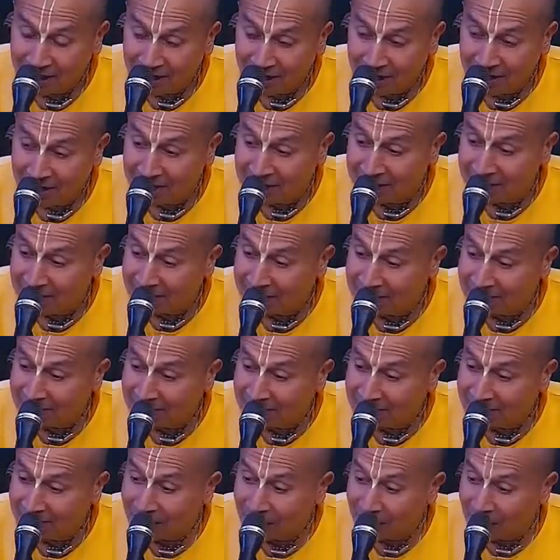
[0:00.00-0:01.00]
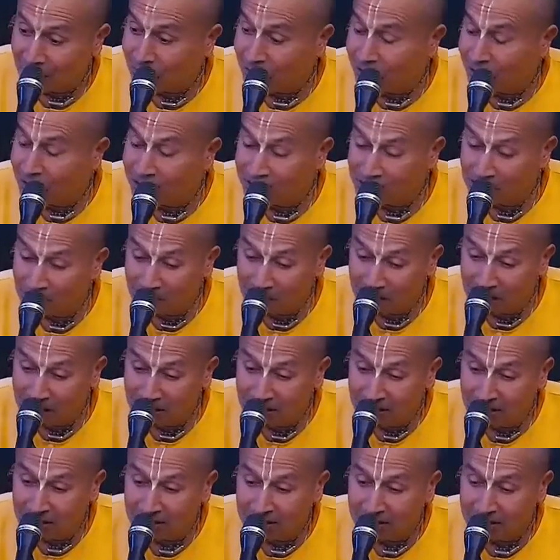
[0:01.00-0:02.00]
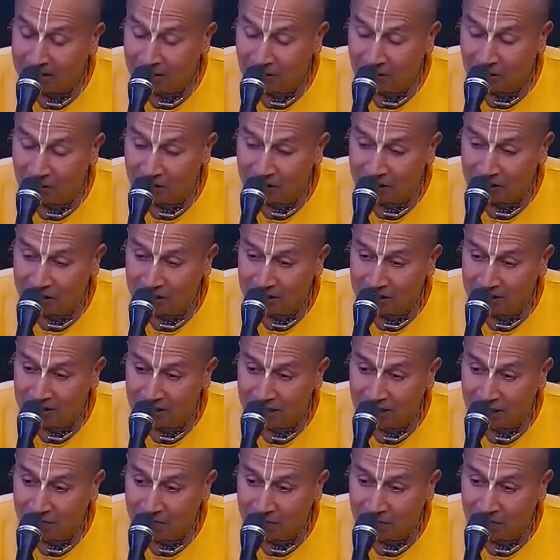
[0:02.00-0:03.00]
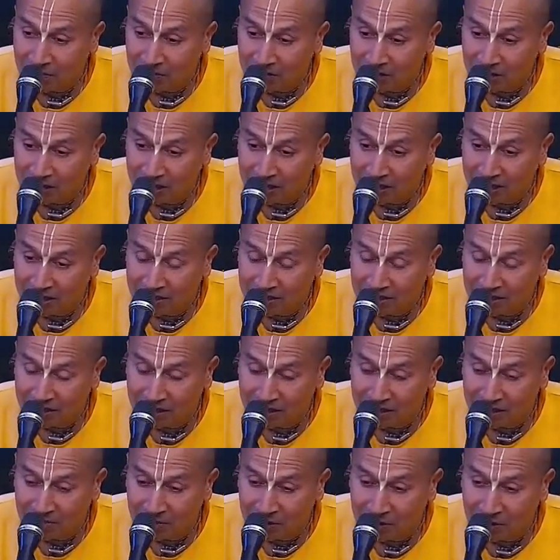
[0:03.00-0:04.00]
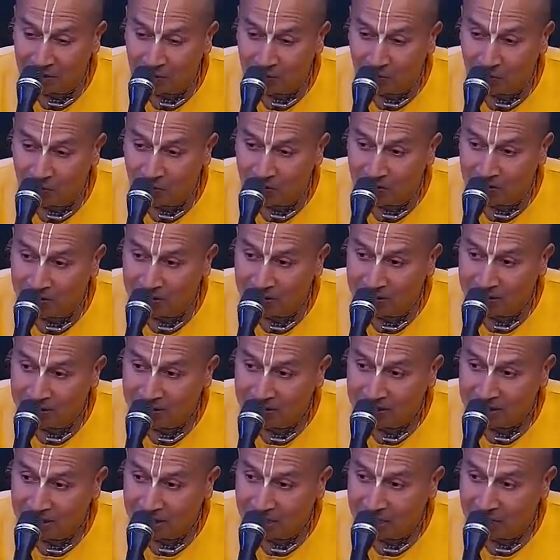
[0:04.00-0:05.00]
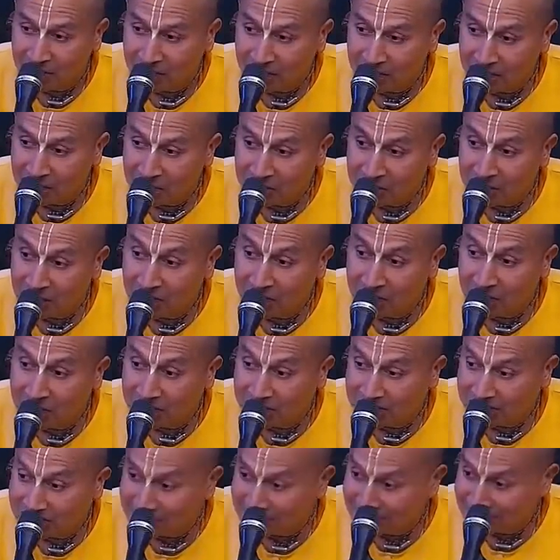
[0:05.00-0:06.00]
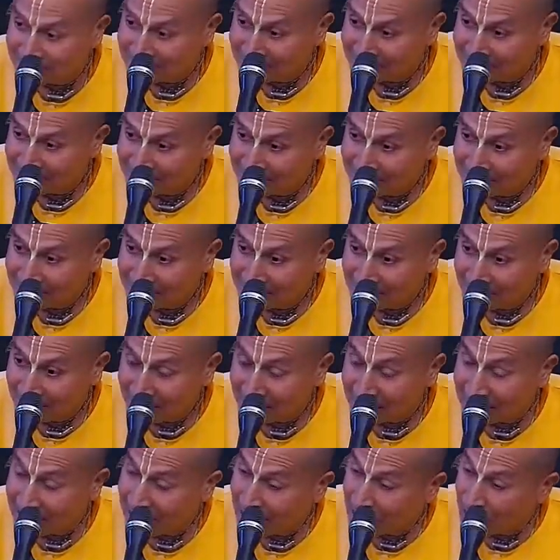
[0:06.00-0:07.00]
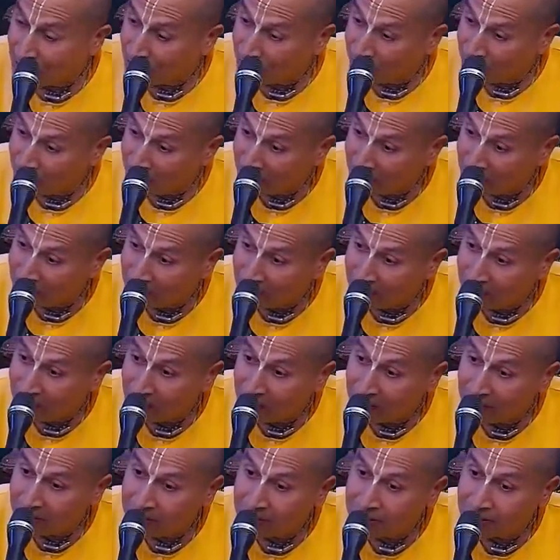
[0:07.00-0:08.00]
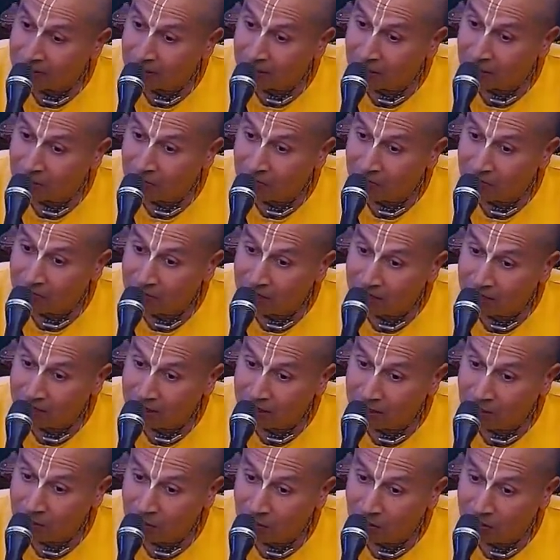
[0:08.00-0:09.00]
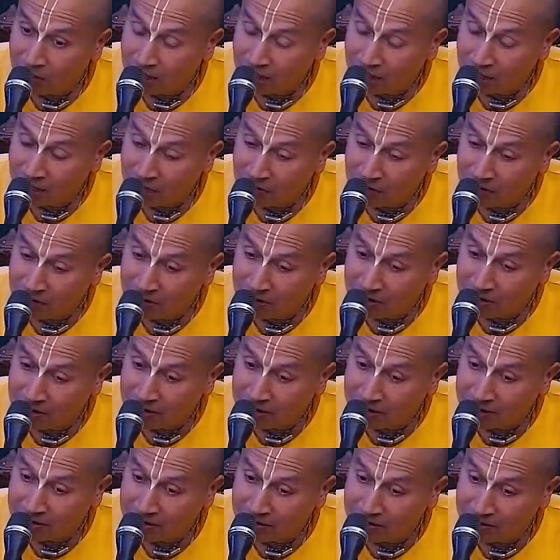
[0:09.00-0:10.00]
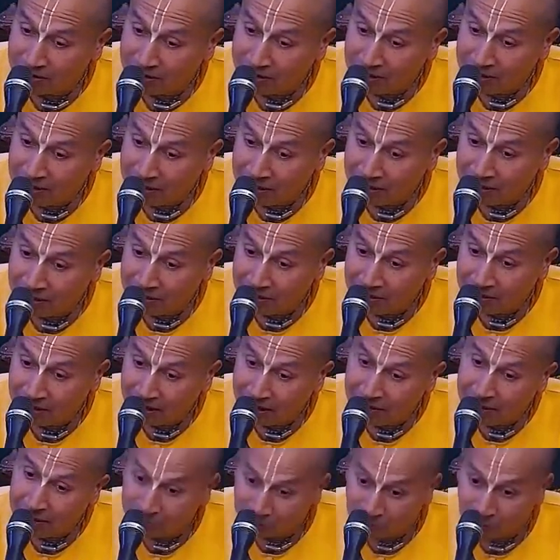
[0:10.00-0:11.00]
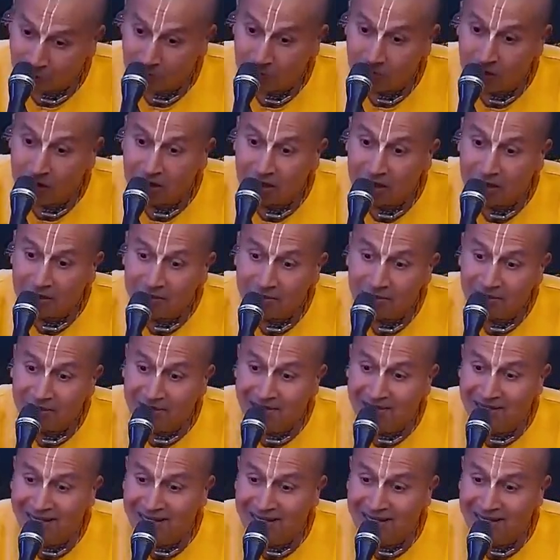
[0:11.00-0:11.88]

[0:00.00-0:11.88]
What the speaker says: and how ultimately Krishna consciousness helped him realize the ultimate goal and became stable. And then he glorified my father, how he did not ever deal in the stock market.